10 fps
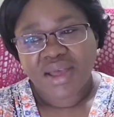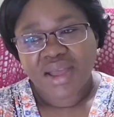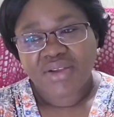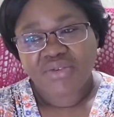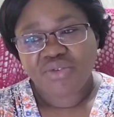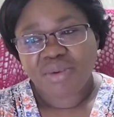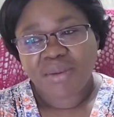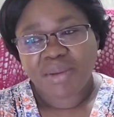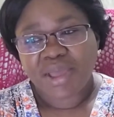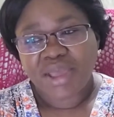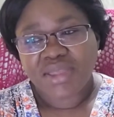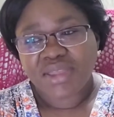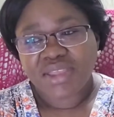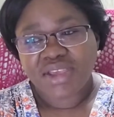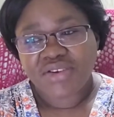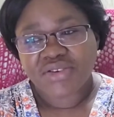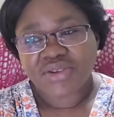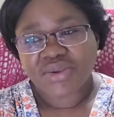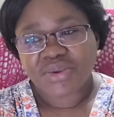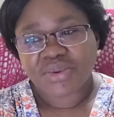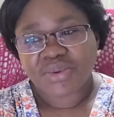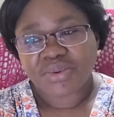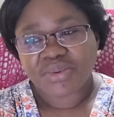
I could remember 18 years ago.